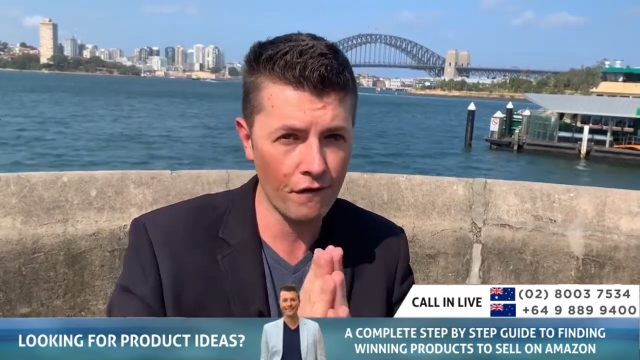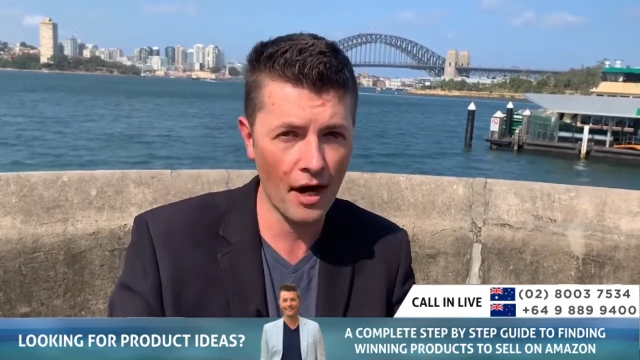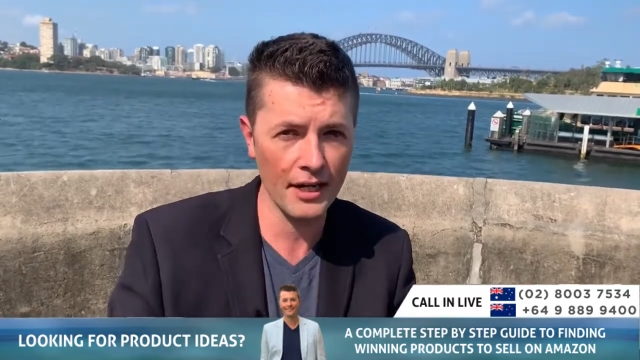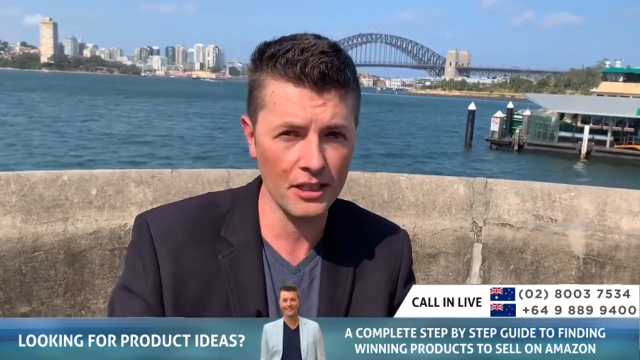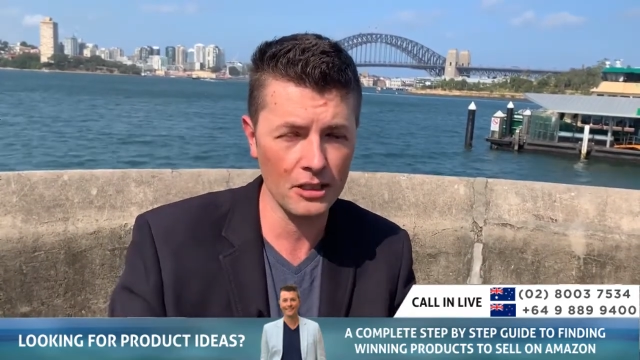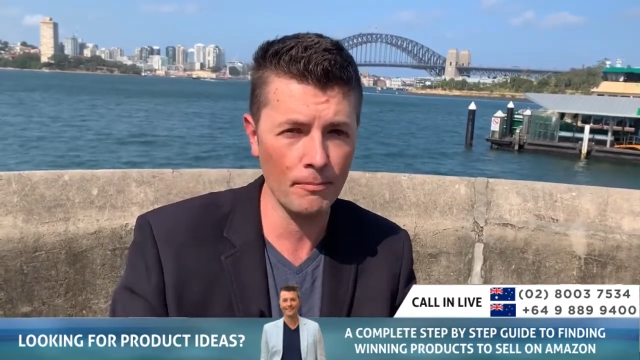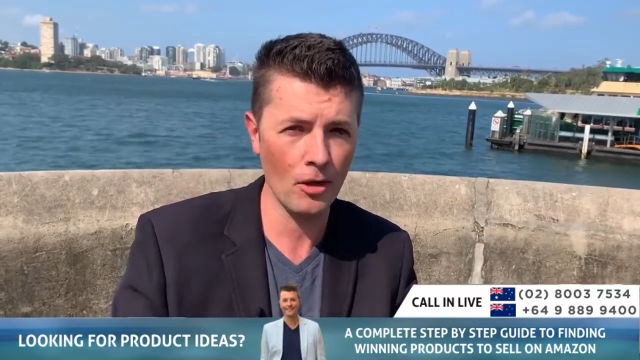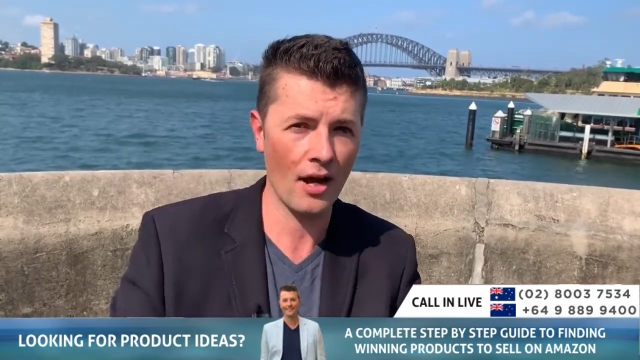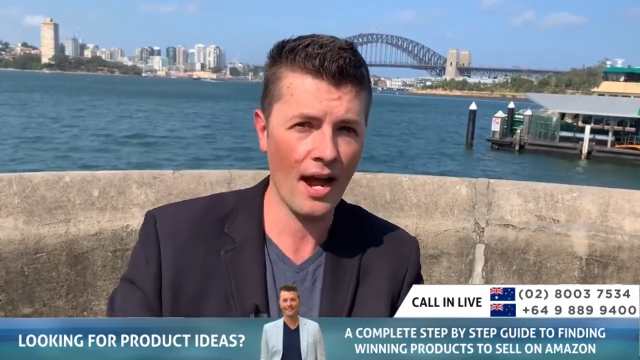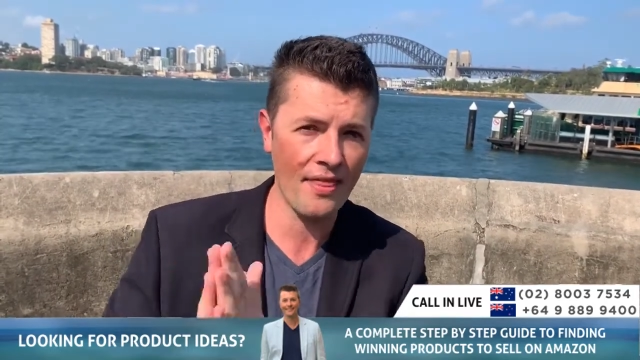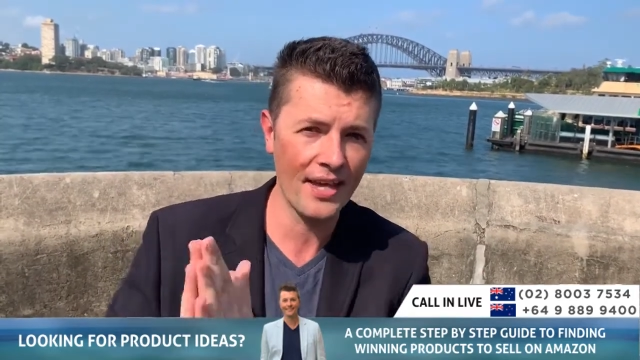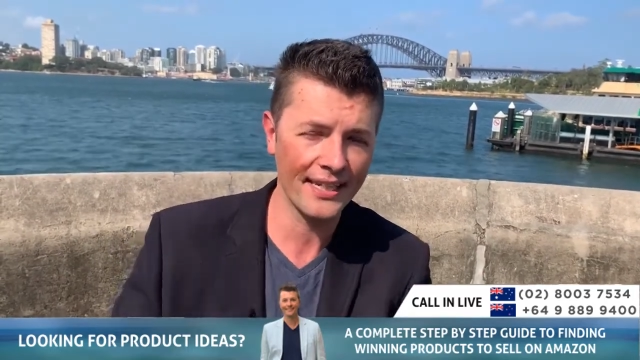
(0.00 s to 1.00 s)
finding
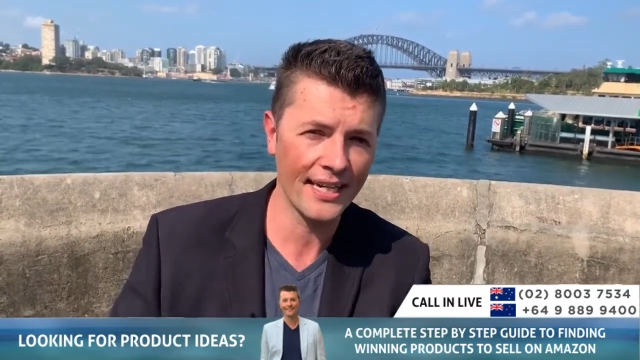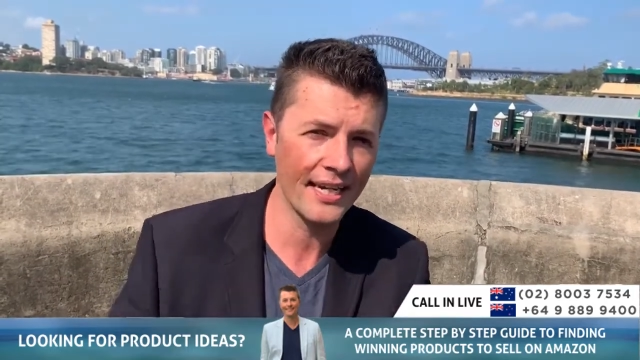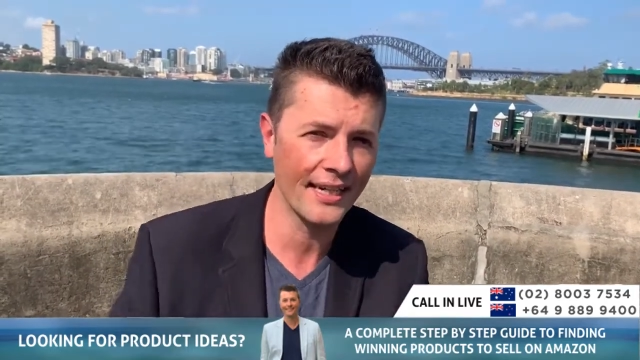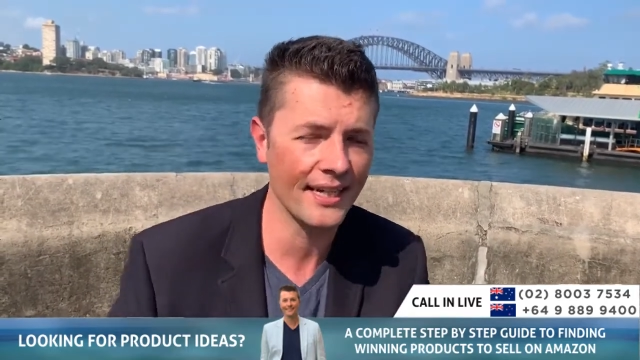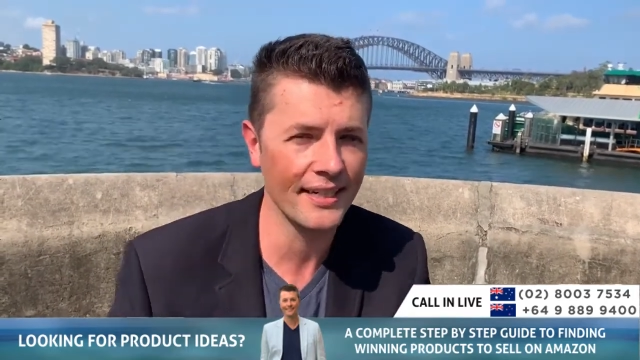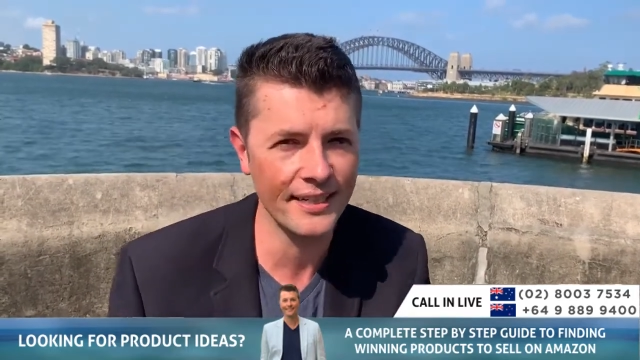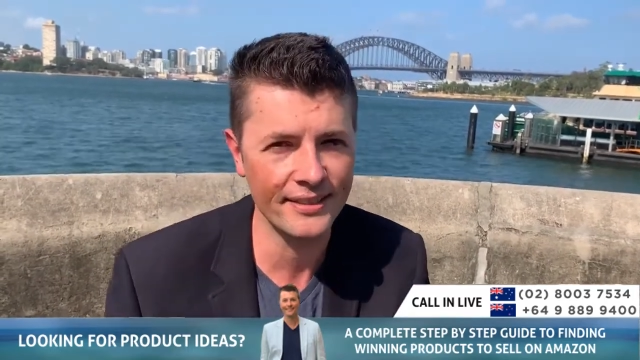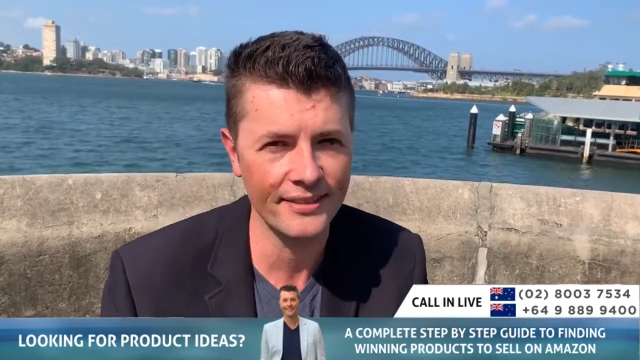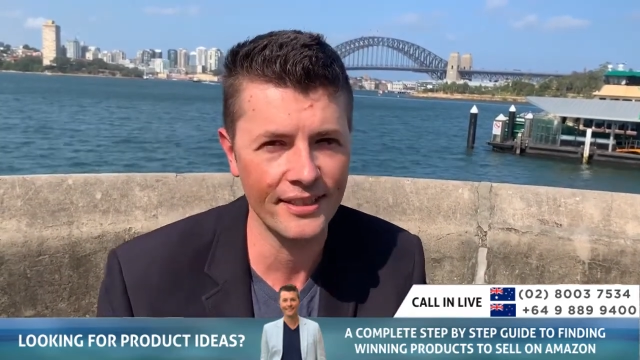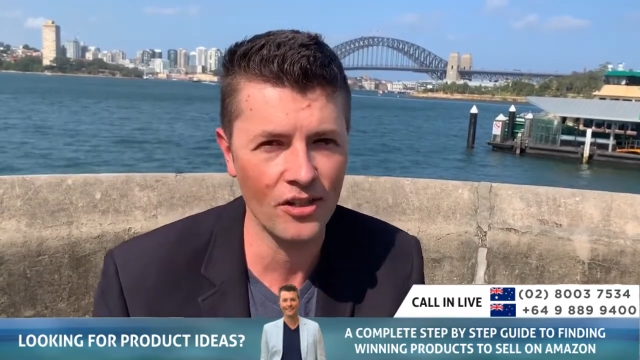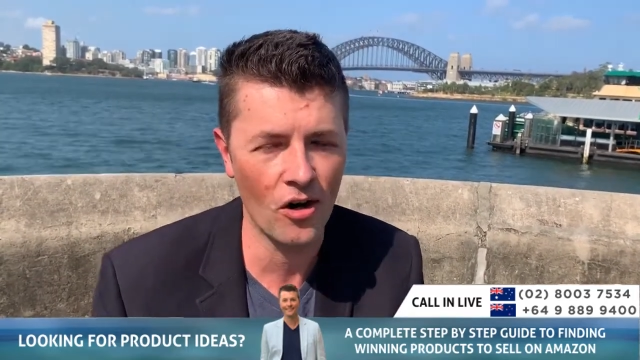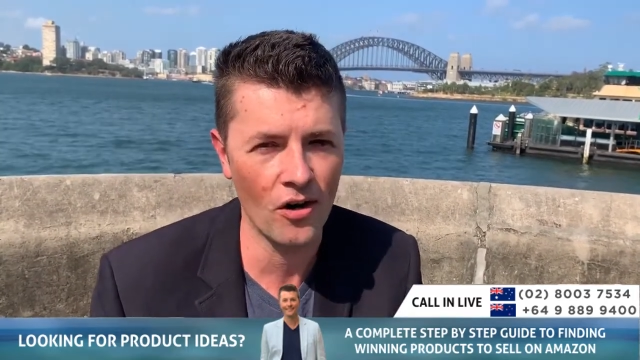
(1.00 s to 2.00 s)
supply, and then getting it
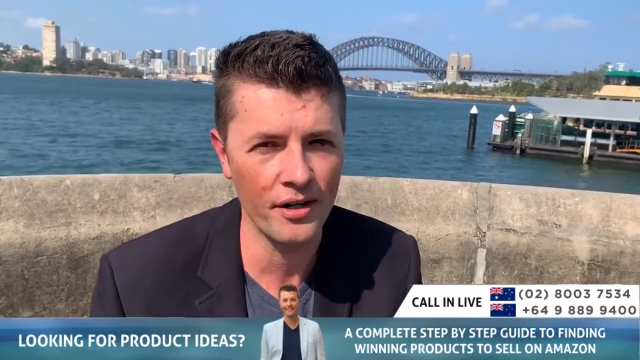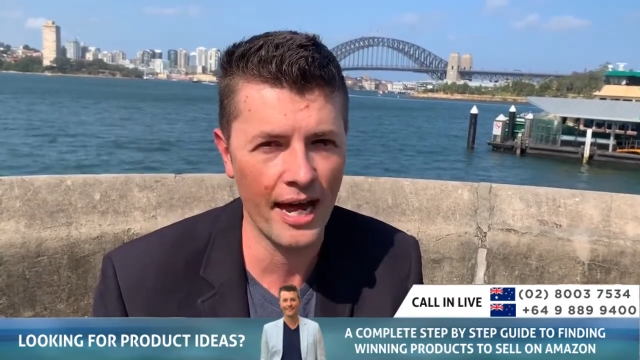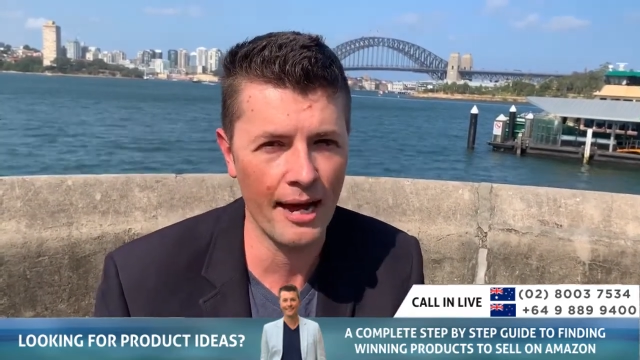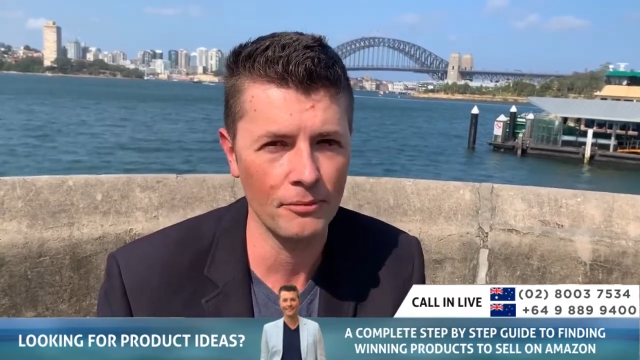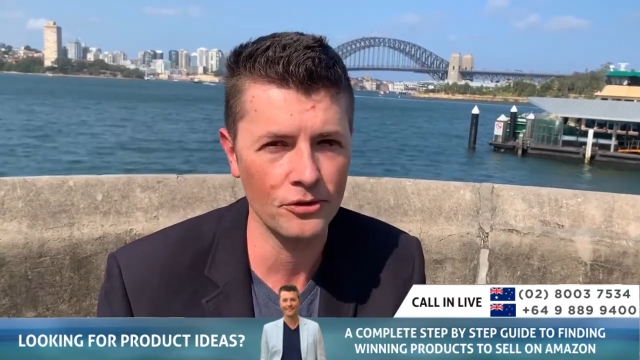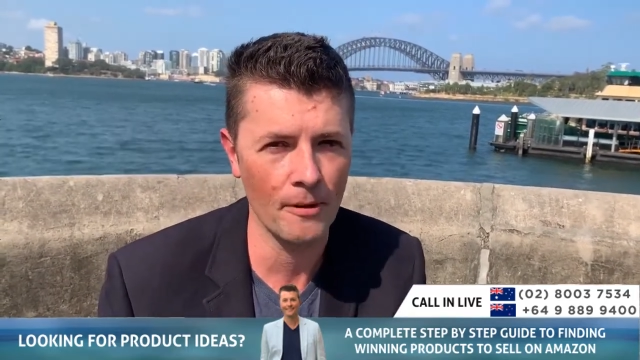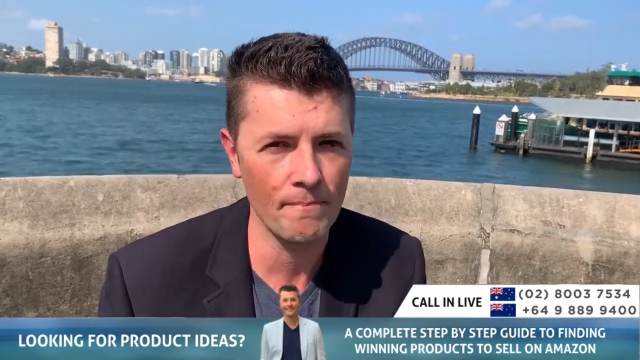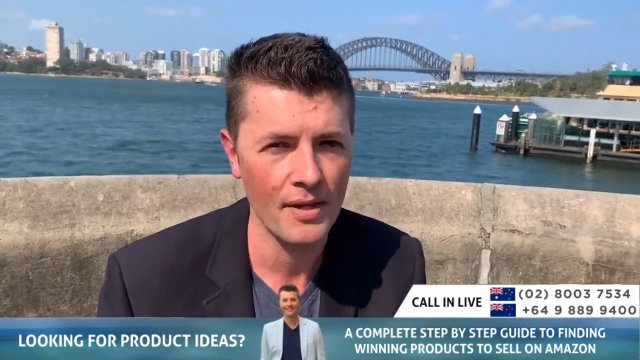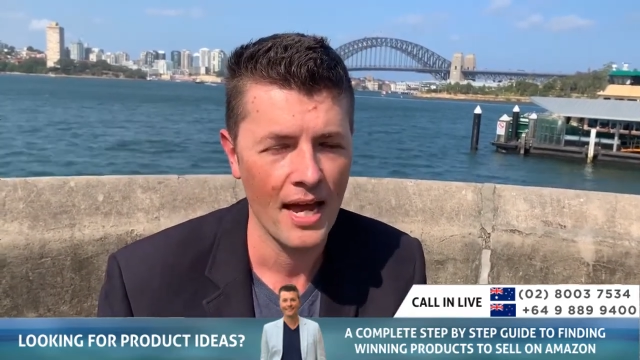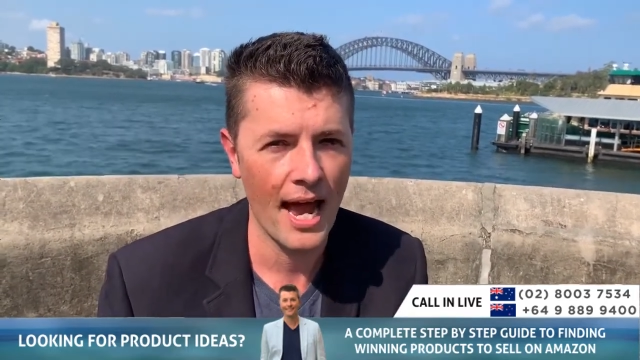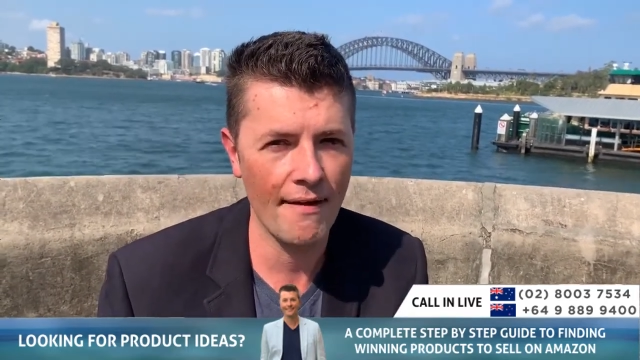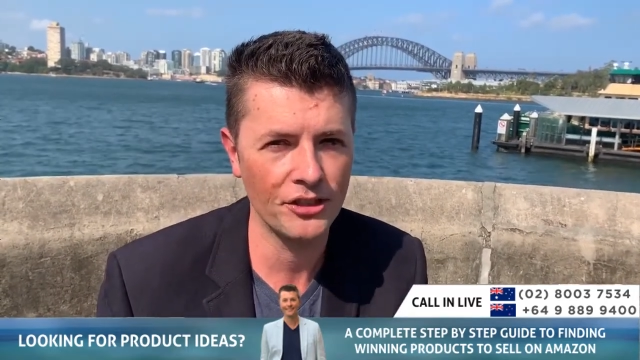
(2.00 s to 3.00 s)
listed on Amazon.
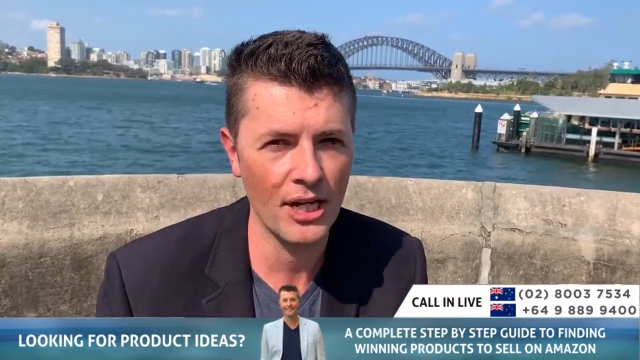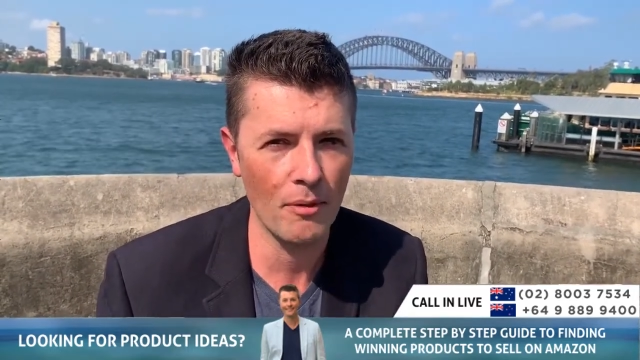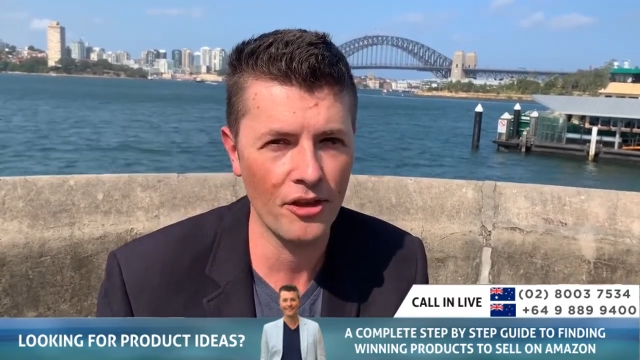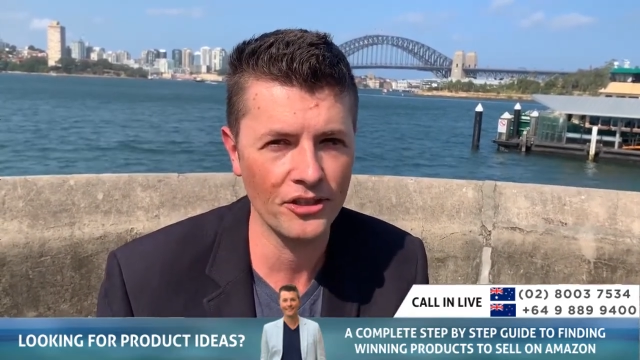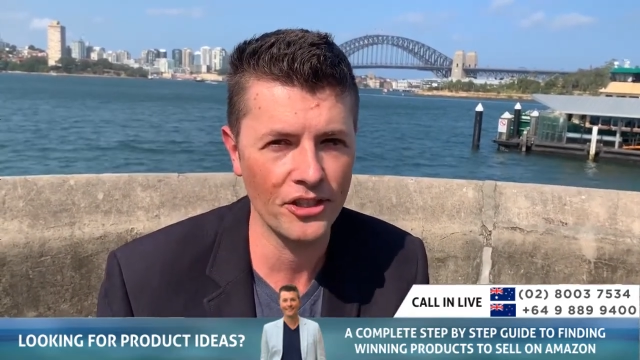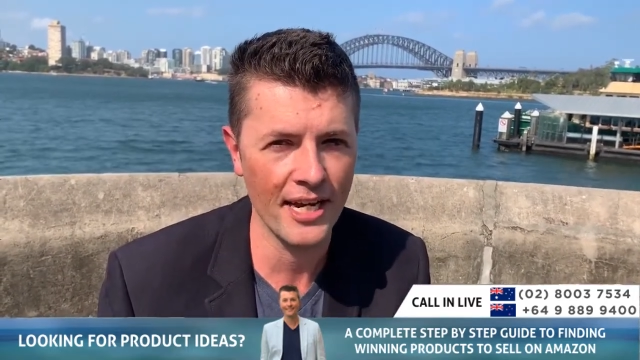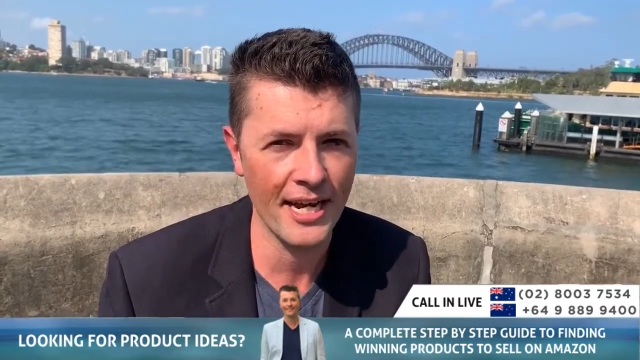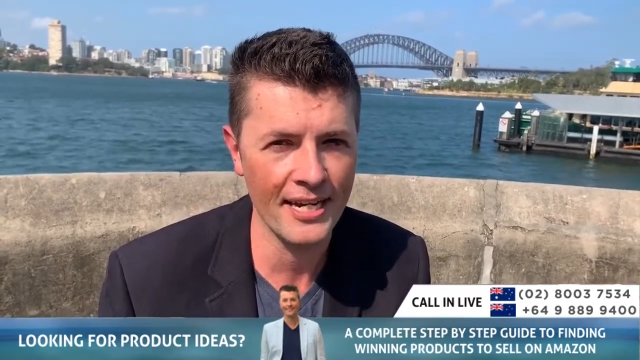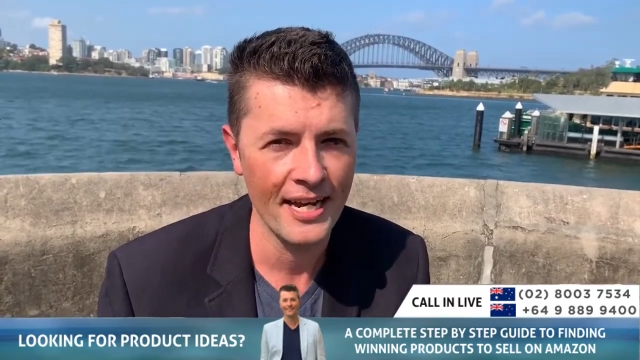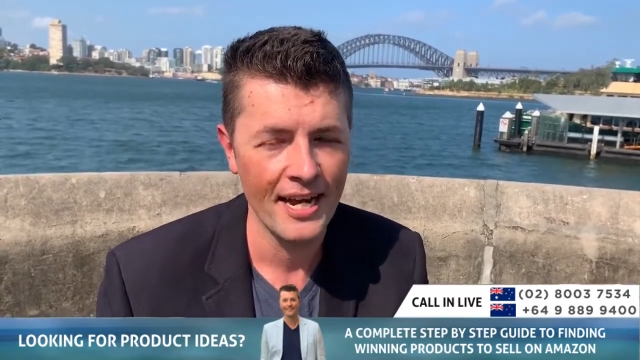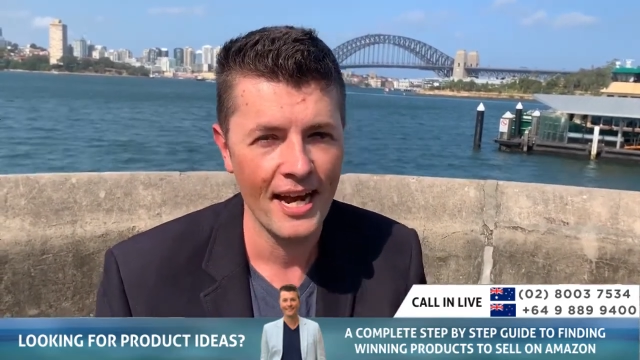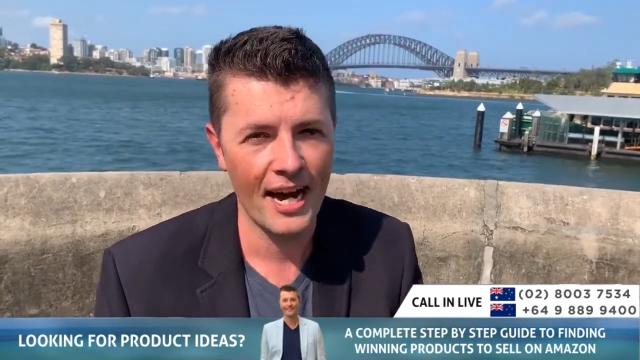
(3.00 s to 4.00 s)
Have a chat with us today.